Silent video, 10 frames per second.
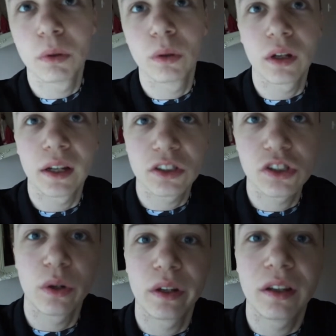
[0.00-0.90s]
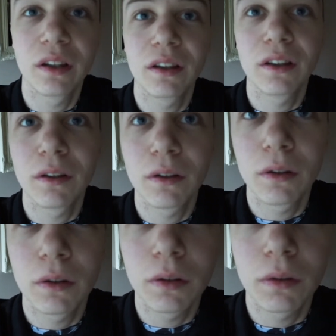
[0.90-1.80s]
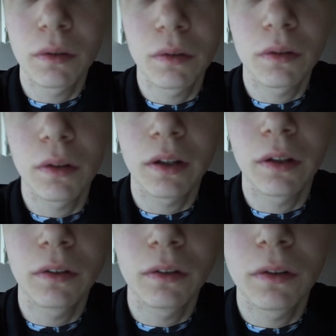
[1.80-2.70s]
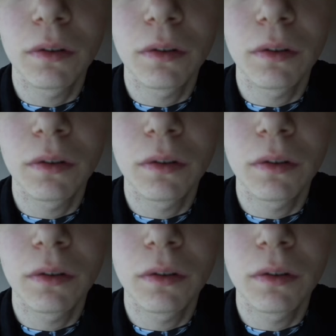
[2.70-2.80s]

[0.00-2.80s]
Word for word: But look, I have to show you. Yeah.